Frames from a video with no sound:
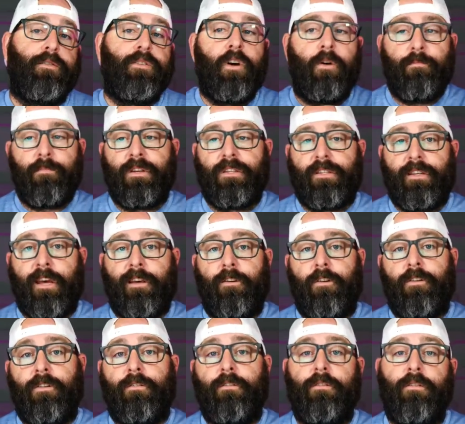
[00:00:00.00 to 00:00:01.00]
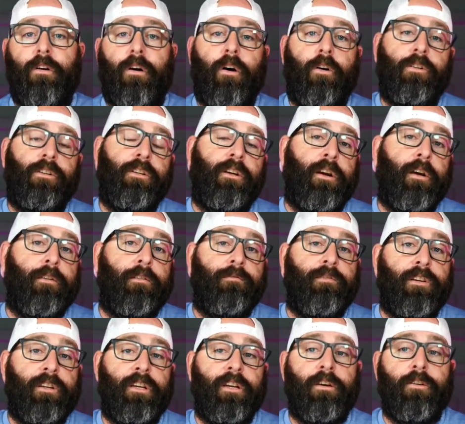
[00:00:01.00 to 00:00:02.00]
Don't miss out on all the other
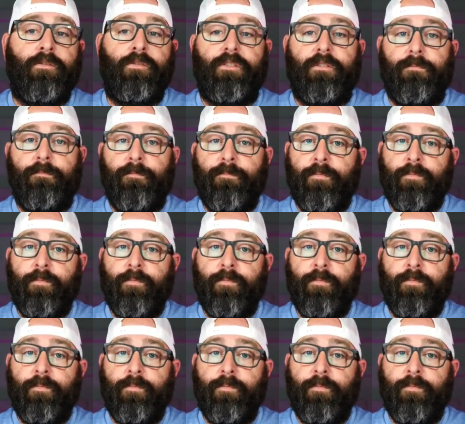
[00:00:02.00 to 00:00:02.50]
videos.